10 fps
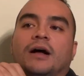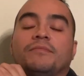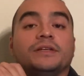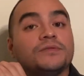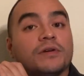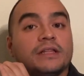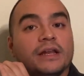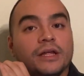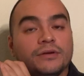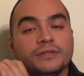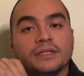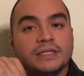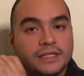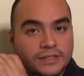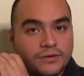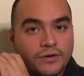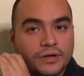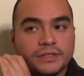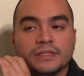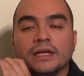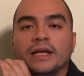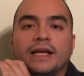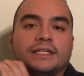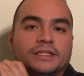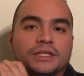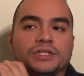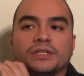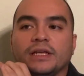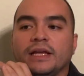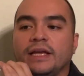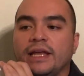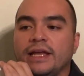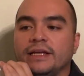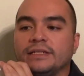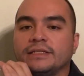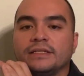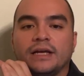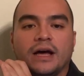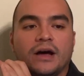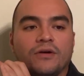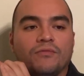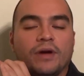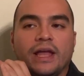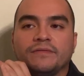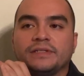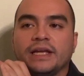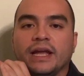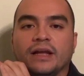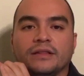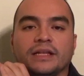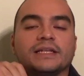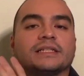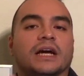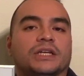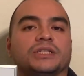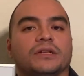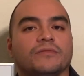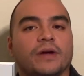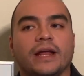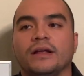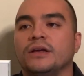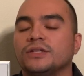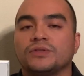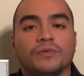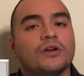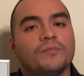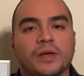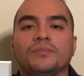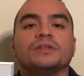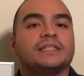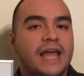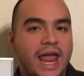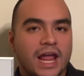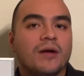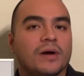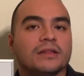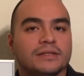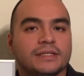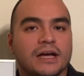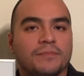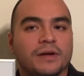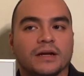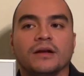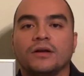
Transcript: This word that I use, discourse, essentially is a way of saying the discussion, right? So what are people saying about this topic?